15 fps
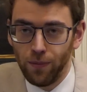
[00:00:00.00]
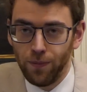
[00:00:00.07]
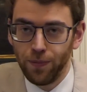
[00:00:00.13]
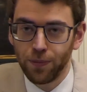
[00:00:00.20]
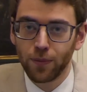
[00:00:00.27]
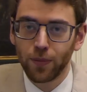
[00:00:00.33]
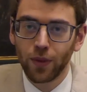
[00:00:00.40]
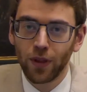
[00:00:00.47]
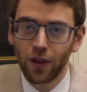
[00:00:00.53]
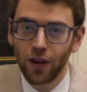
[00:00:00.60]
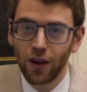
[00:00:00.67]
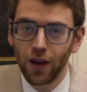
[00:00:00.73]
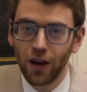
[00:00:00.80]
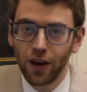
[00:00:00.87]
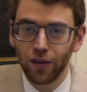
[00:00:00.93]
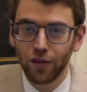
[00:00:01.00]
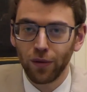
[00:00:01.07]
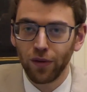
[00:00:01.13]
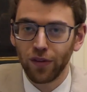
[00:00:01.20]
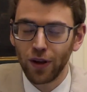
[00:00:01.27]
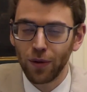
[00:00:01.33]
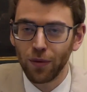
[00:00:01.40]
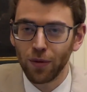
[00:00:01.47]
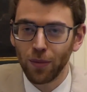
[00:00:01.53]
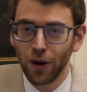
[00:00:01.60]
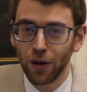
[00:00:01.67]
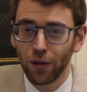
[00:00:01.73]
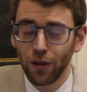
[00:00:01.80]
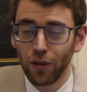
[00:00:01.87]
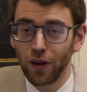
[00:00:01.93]
and as we've seen with
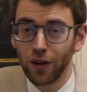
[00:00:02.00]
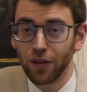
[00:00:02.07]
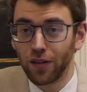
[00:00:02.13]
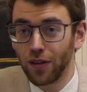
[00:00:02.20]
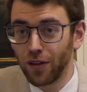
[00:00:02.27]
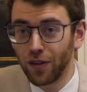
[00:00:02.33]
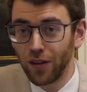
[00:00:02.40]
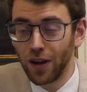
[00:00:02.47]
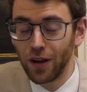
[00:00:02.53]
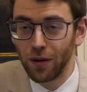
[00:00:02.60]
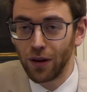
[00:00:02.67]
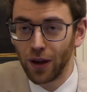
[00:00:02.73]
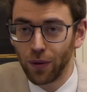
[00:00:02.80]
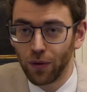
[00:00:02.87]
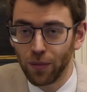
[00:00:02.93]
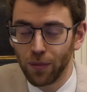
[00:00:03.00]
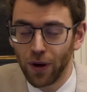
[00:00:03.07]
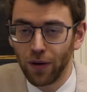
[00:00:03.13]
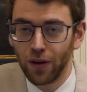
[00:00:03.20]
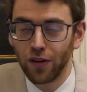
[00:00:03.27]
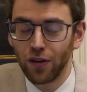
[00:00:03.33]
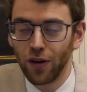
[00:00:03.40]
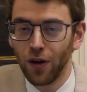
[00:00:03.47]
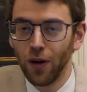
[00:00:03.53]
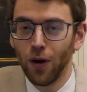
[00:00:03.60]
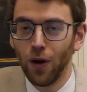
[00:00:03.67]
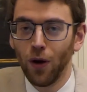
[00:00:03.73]
many other things, say like with marriage,